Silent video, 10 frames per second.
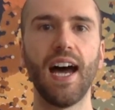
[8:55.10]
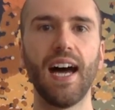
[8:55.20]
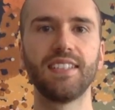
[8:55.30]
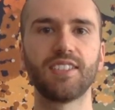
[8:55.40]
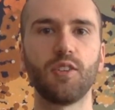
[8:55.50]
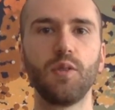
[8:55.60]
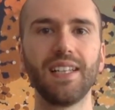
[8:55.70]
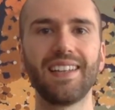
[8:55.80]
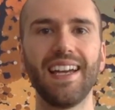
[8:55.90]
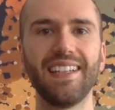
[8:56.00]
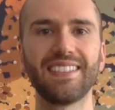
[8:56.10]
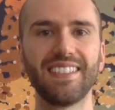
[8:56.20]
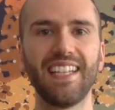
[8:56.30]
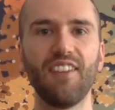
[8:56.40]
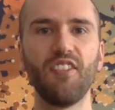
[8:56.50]
And so really there has
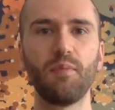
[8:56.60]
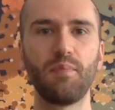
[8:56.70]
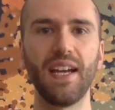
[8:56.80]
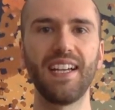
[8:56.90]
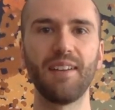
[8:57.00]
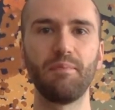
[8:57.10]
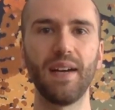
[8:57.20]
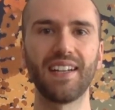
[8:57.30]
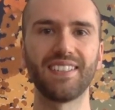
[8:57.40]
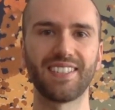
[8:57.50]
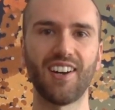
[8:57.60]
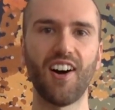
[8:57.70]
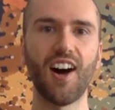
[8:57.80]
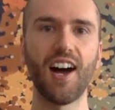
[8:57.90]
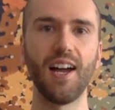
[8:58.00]
never been a better
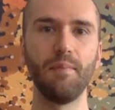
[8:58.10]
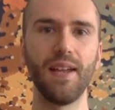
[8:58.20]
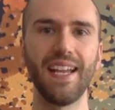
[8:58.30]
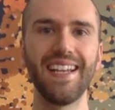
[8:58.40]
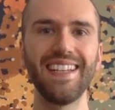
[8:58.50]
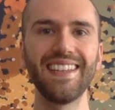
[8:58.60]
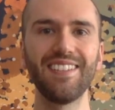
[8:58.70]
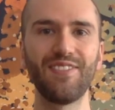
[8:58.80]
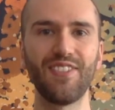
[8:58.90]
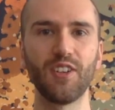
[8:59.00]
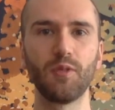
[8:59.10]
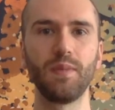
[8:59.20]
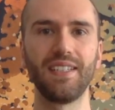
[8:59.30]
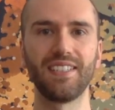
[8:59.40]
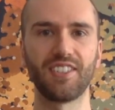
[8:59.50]
time in the film
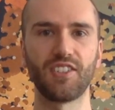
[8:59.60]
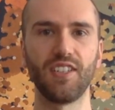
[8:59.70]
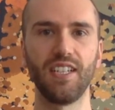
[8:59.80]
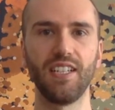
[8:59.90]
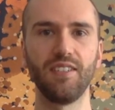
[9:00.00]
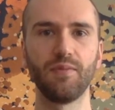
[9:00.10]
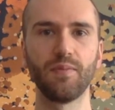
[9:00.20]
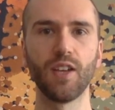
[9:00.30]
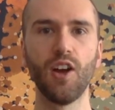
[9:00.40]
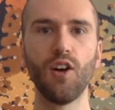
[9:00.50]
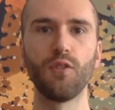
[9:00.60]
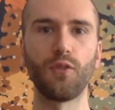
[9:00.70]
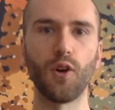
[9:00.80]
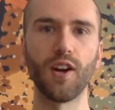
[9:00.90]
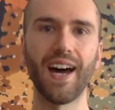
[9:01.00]
industry
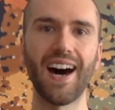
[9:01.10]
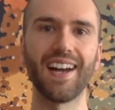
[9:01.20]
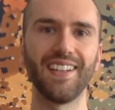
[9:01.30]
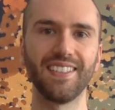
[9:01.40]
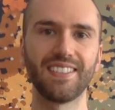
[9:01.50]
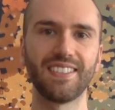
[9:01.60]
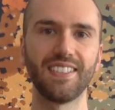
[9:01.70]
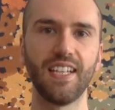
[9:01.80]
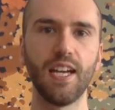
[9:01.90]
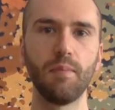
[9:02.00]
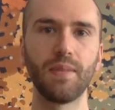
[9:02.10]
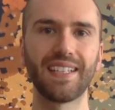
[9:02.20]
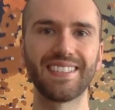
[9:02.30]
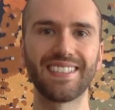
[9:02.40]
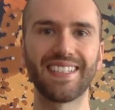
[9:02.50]
for an artist,
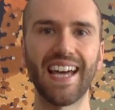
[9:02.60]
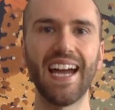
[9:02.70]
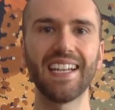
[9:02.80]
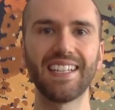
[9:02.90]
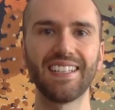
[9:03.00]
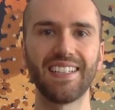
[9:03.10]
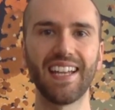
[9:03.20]
because they can